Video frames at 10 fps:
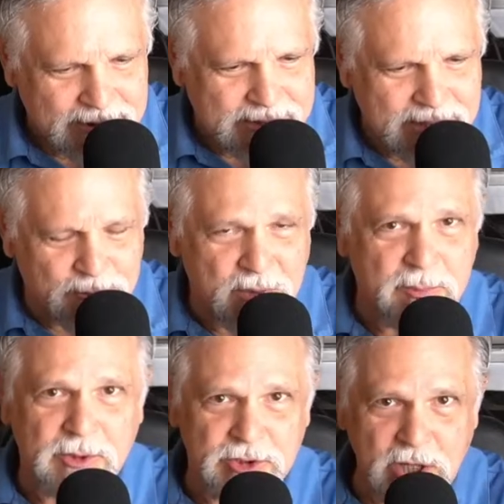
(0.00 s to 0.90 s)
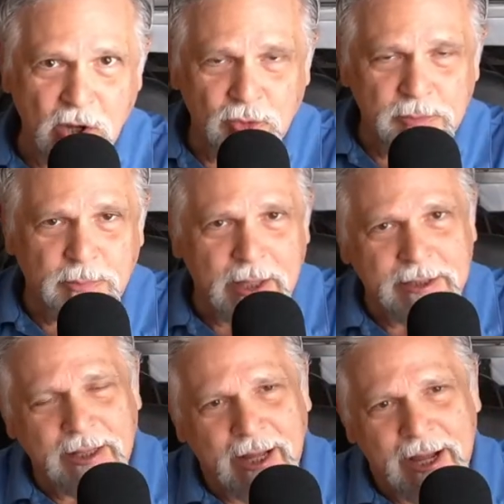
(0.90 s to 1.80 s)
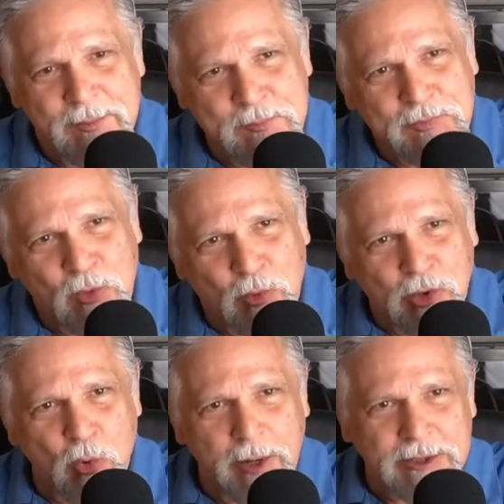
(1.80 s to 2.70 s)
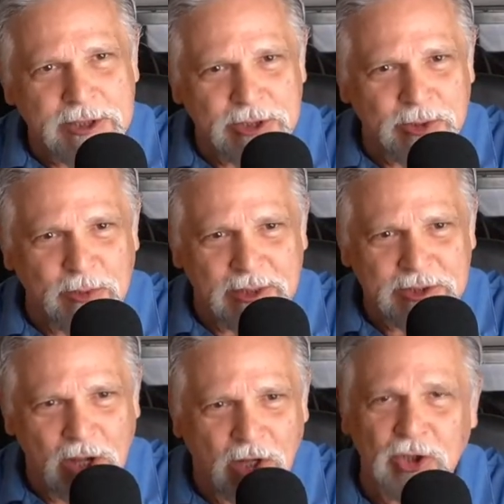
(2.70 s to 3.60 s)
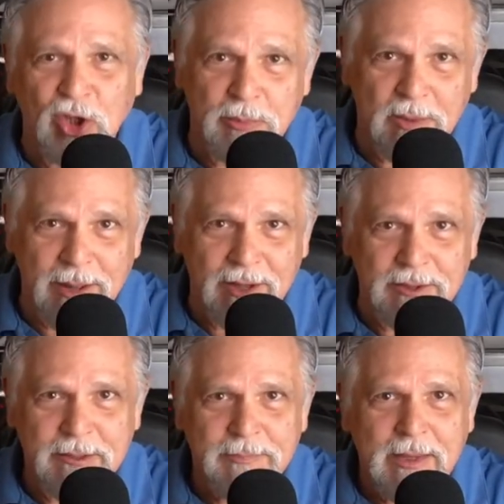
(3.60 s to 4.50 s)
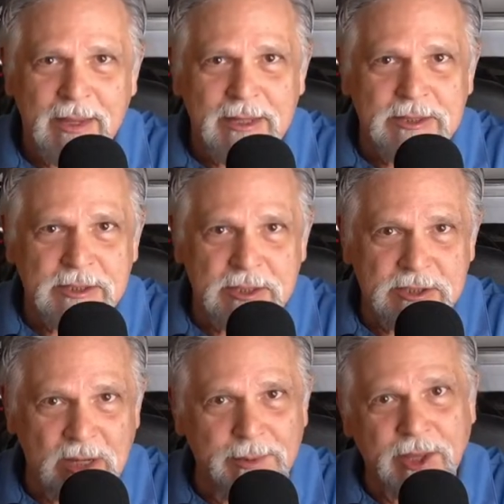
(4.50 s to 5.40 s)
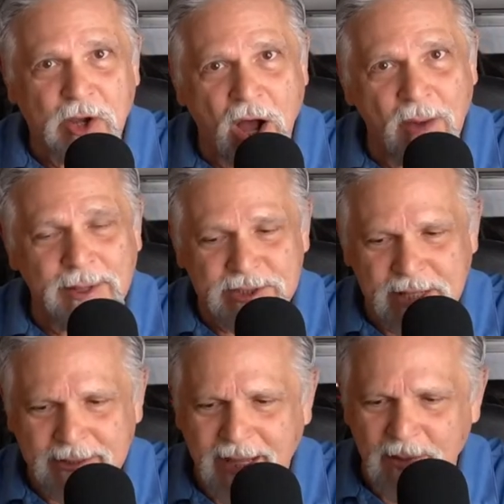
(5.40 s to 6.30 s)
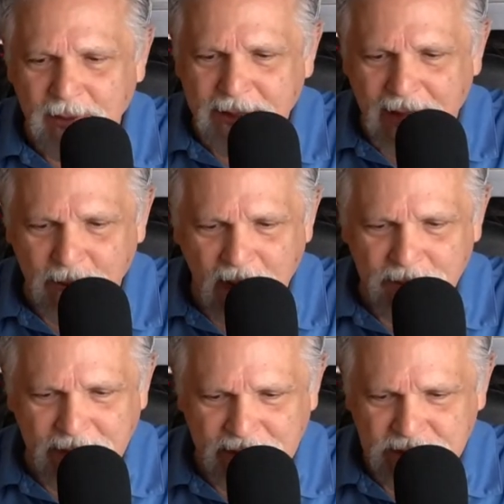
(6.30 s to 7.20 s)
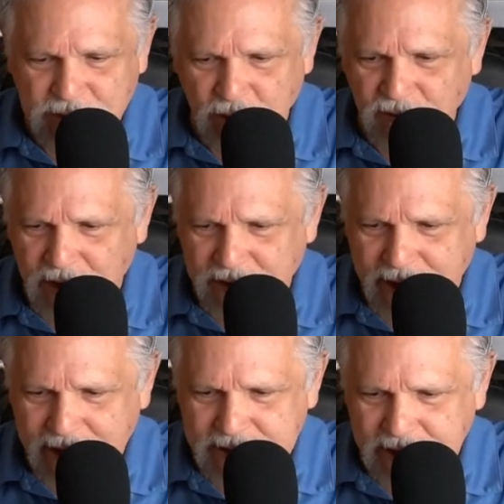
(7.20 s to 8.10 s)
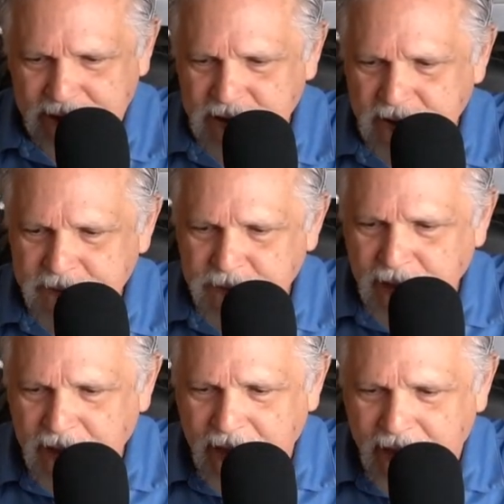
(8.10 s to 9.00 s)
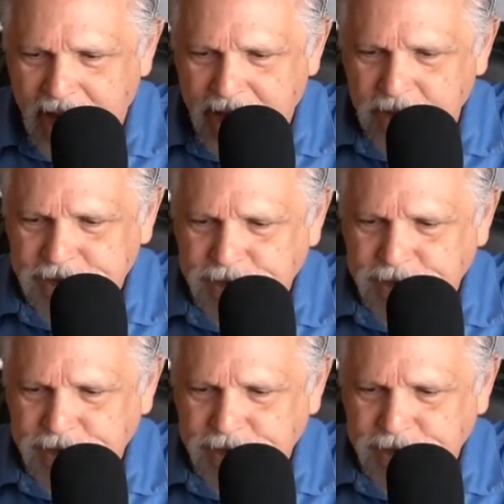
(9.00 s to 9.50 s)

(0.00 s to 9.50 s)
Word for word: some people don't, but um, we're going to uh, talk a little bit about some of the comments that came came up in a survey that I did, and